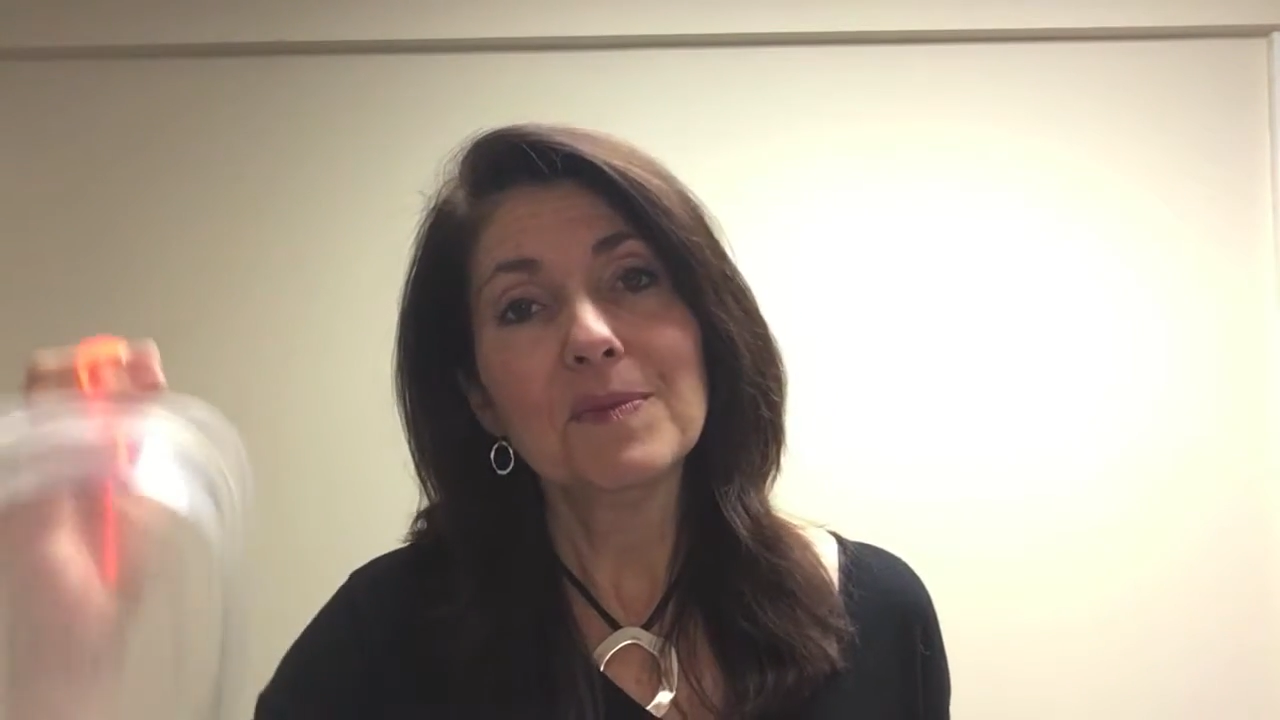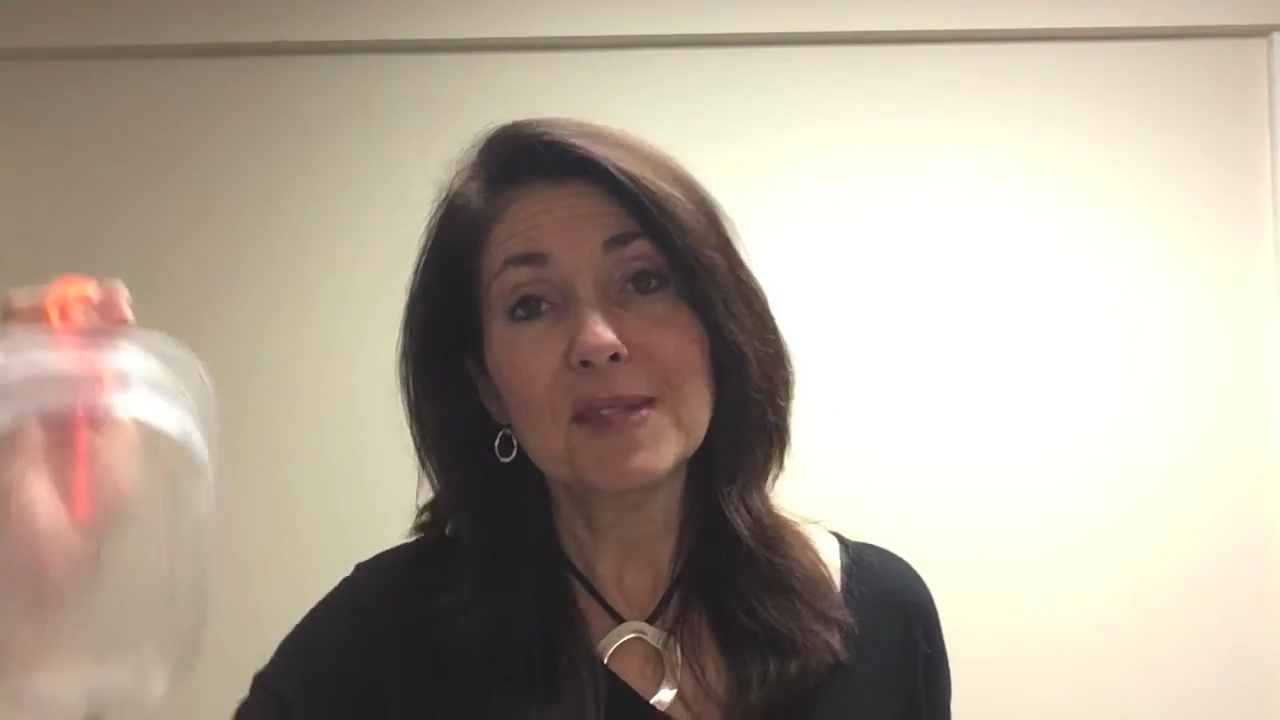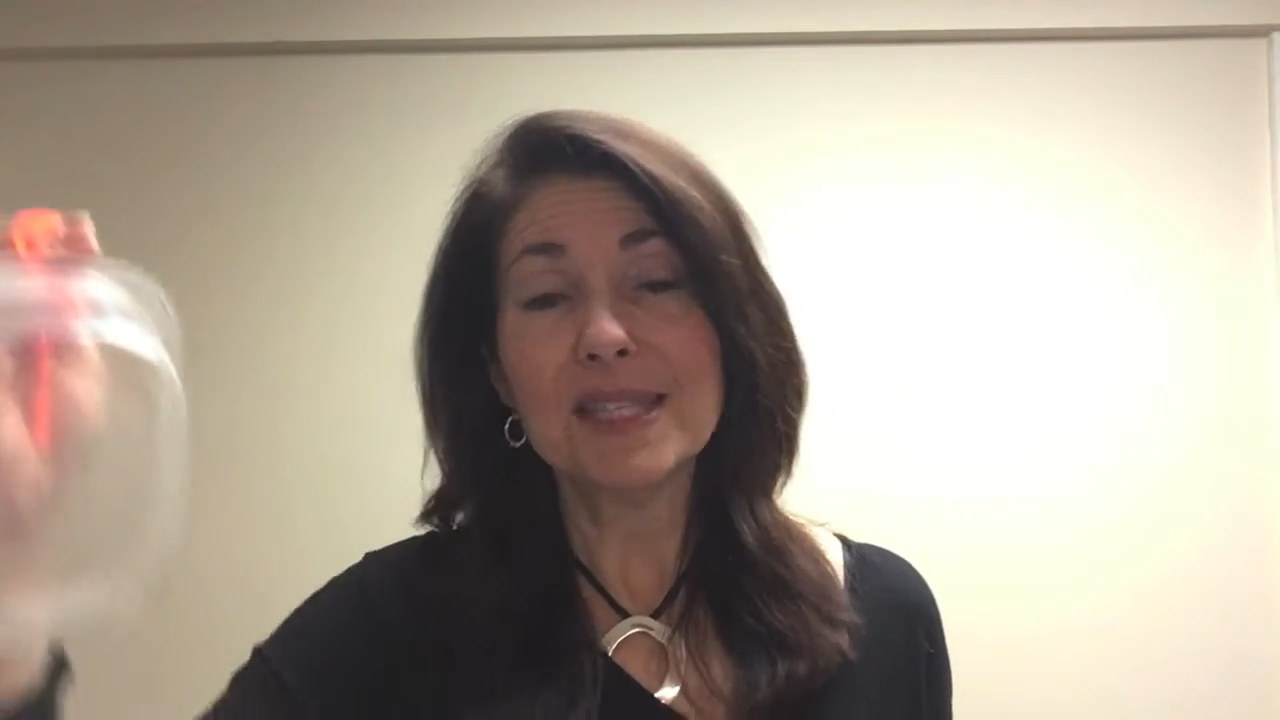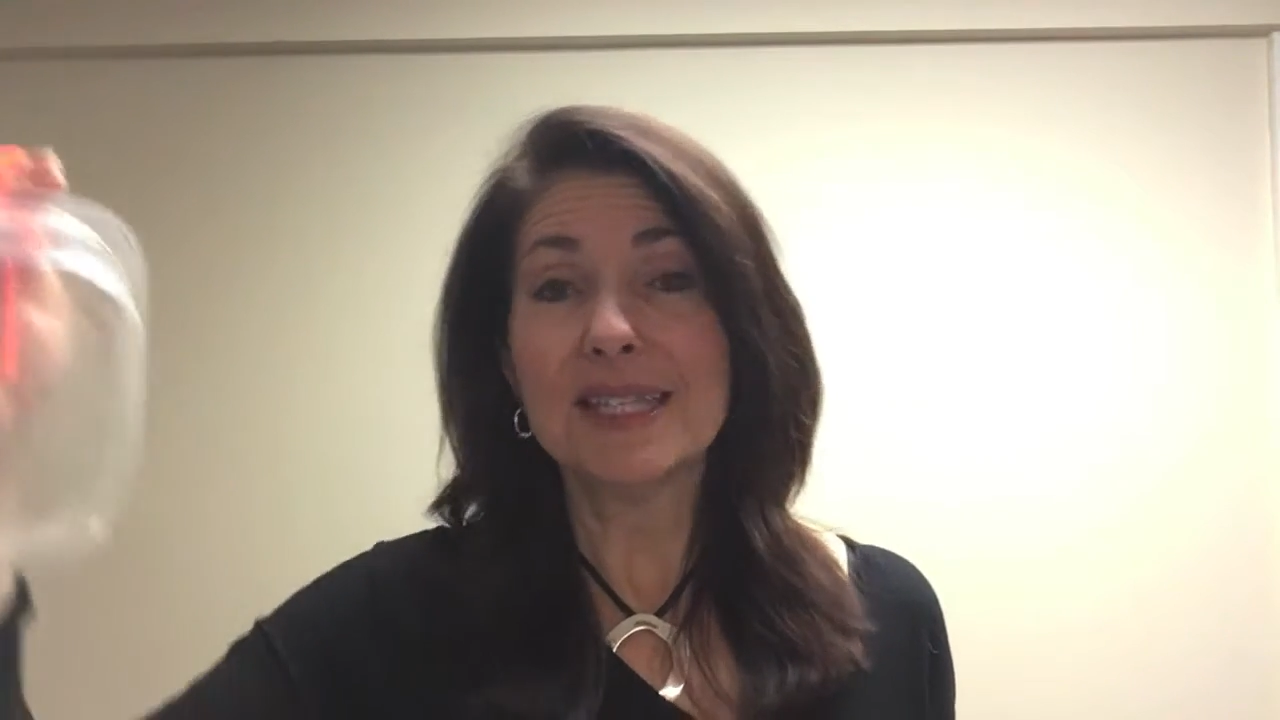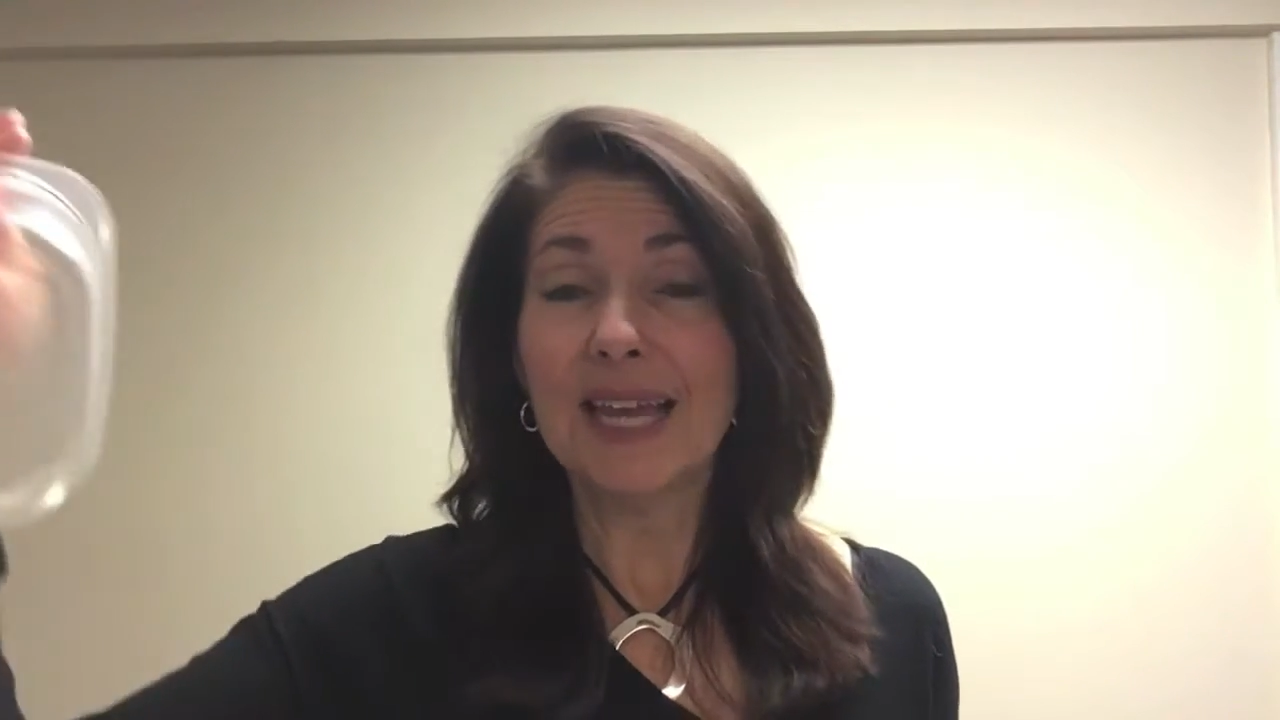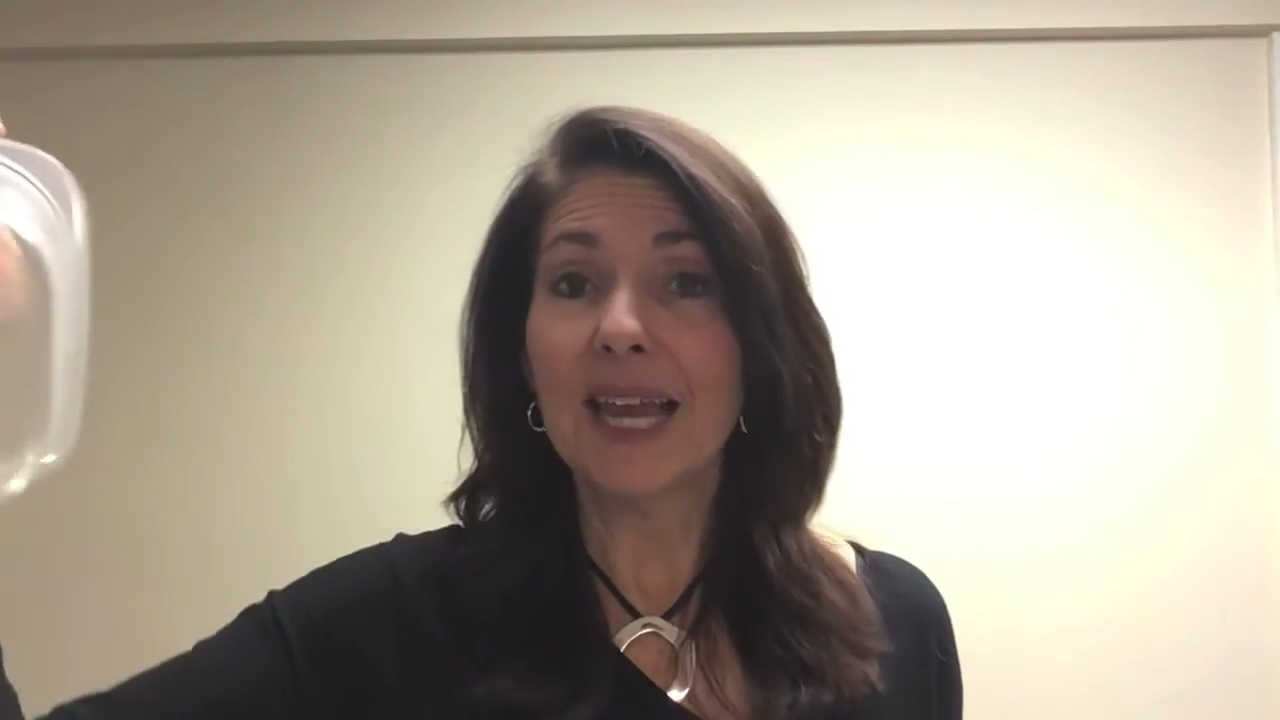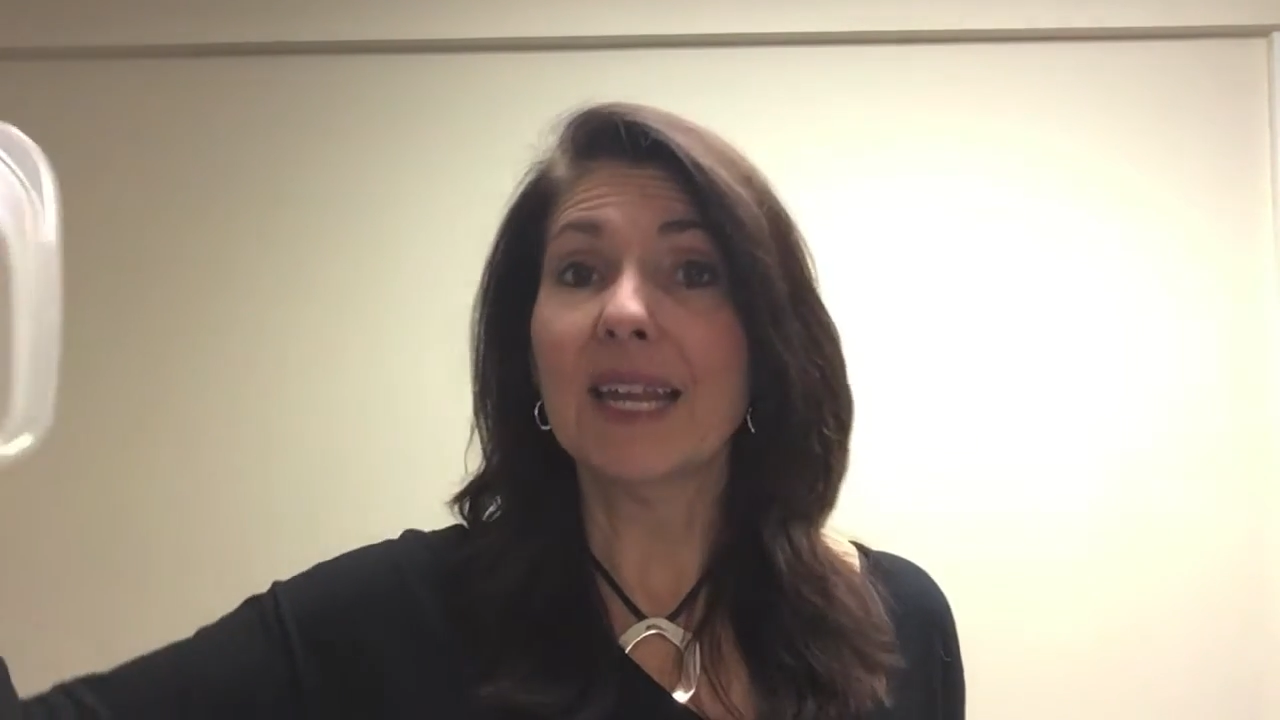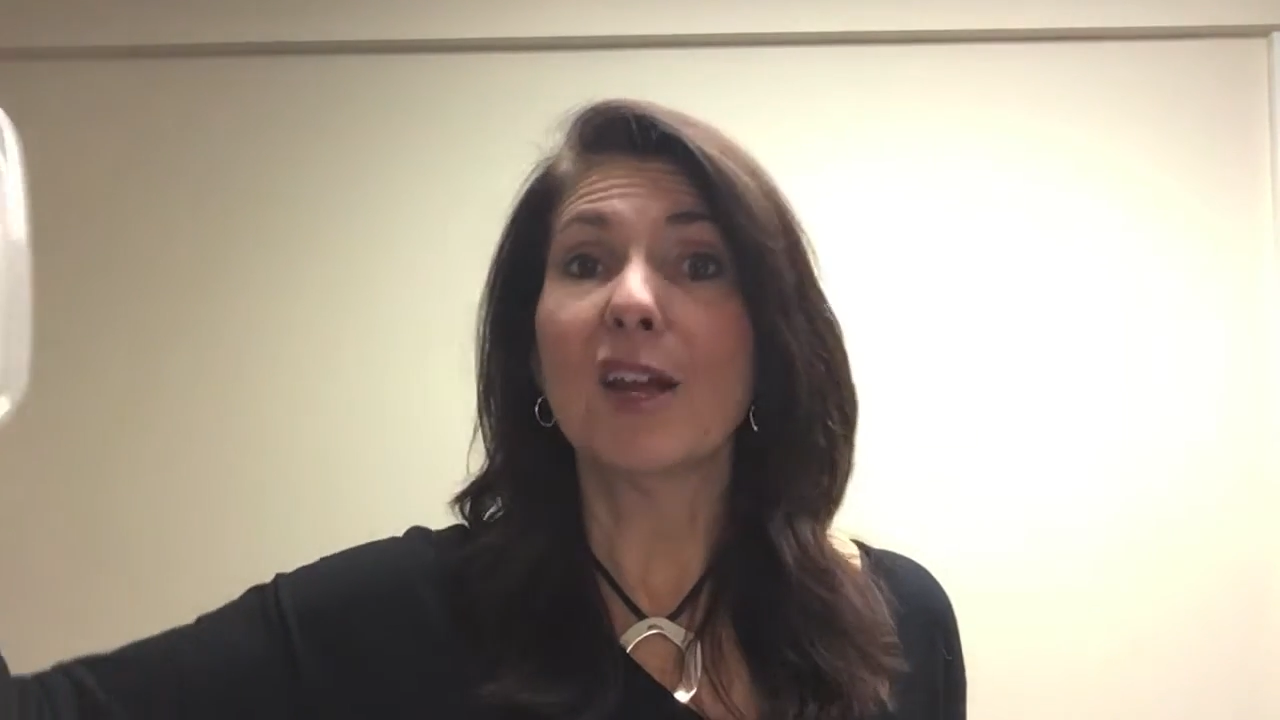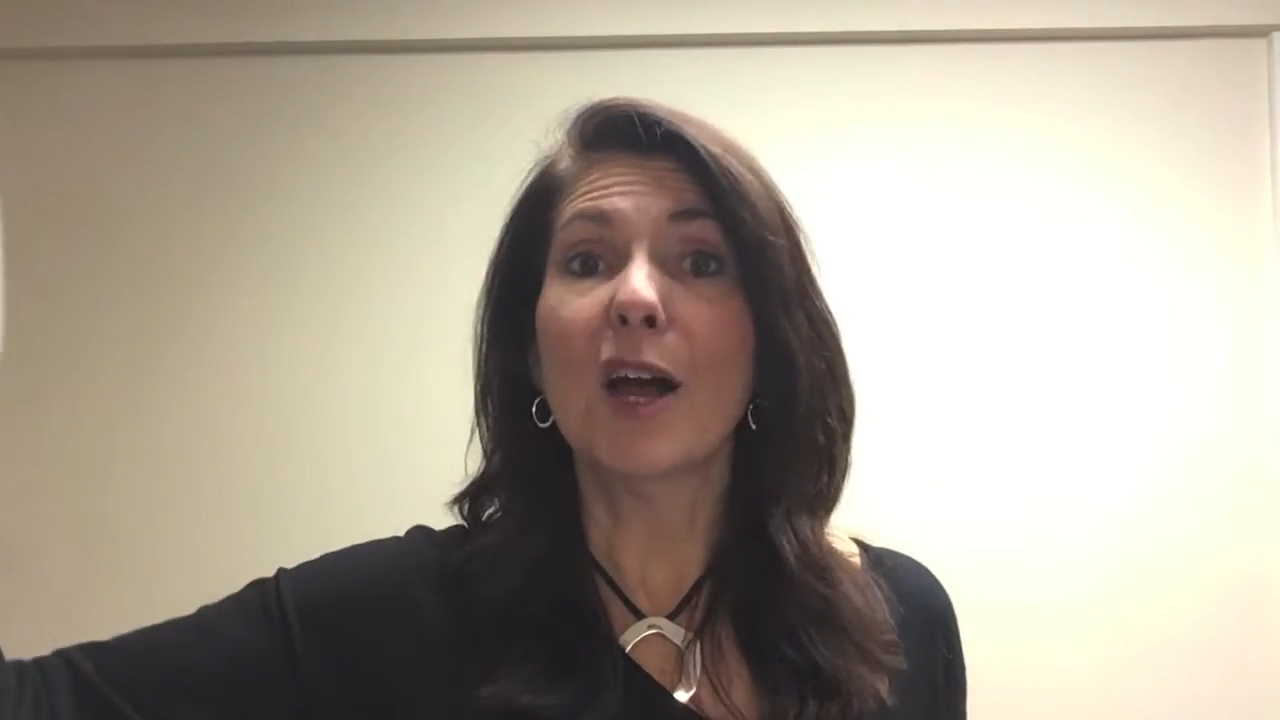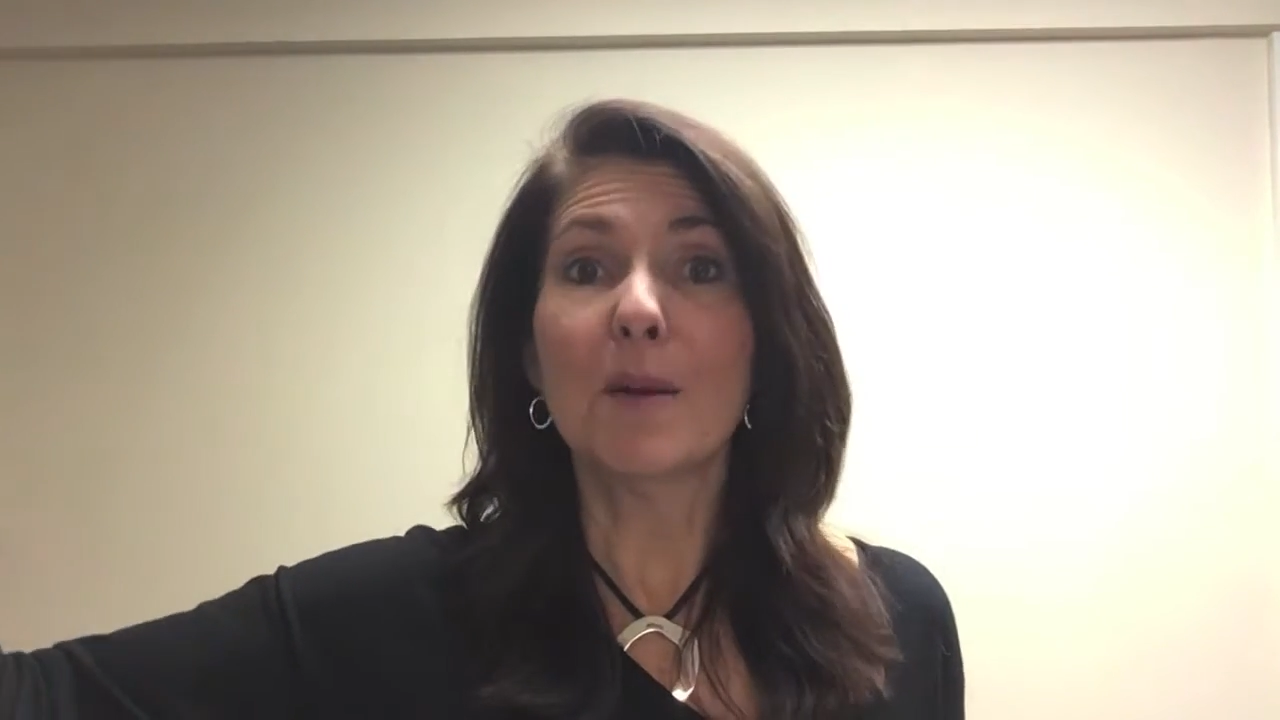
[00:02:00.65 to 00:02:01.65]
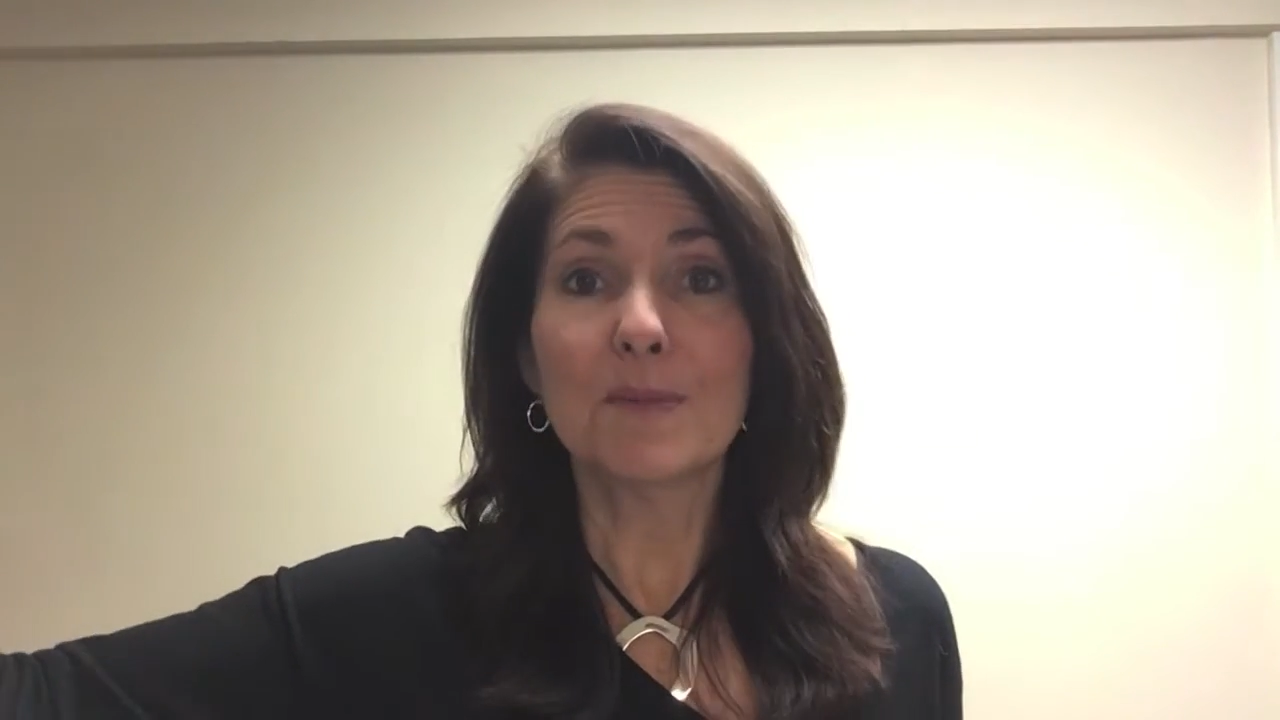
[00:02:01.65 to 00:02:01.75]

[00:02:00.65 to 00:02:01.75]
standing up